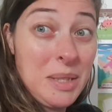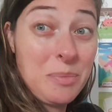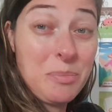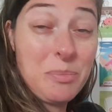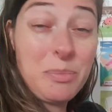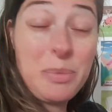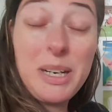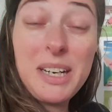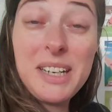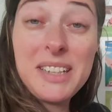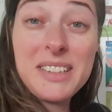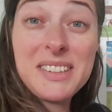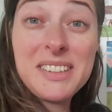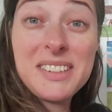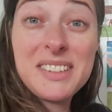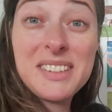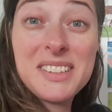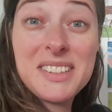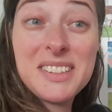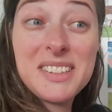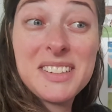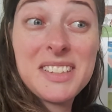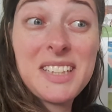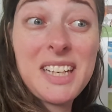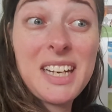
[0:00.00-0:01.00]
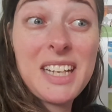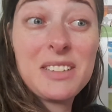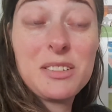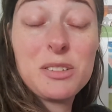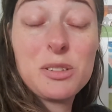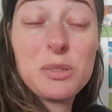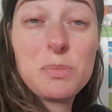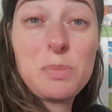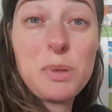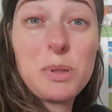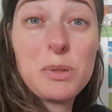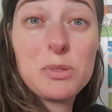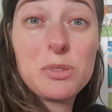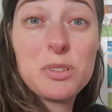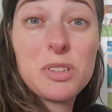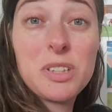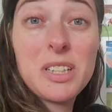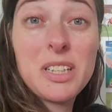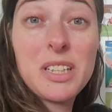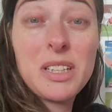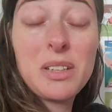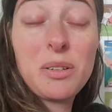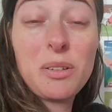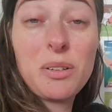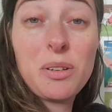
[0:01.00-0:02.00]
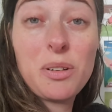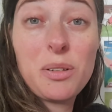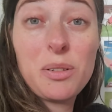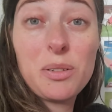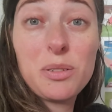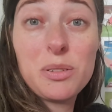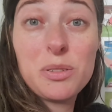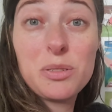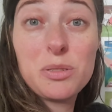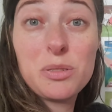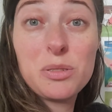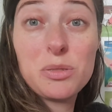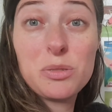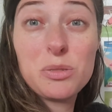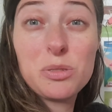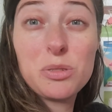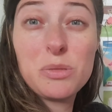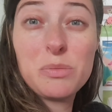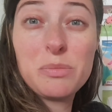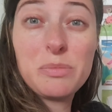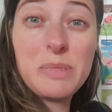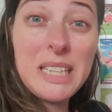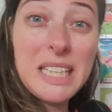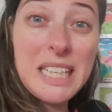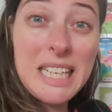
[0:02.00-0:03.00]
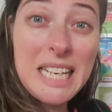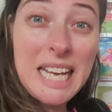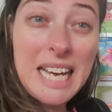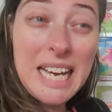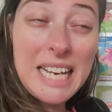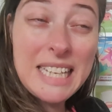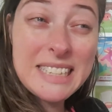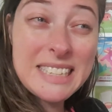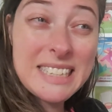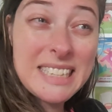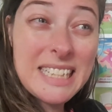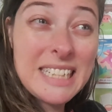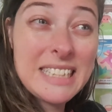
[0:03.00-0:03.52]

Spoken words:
But I just posted it on all the social medias.